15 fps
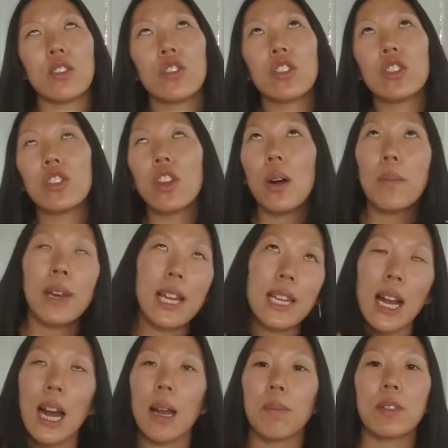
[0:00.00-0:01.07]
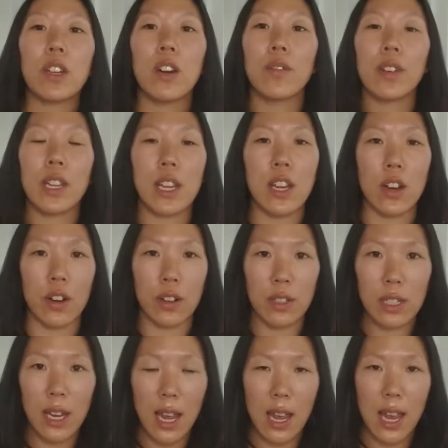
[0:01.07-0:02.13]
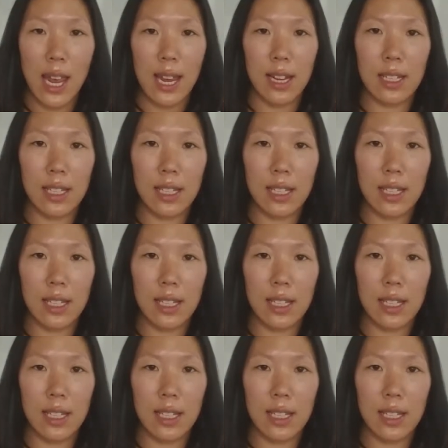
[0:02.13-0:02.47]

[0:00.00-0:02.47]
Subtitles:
so many times over the years, it's a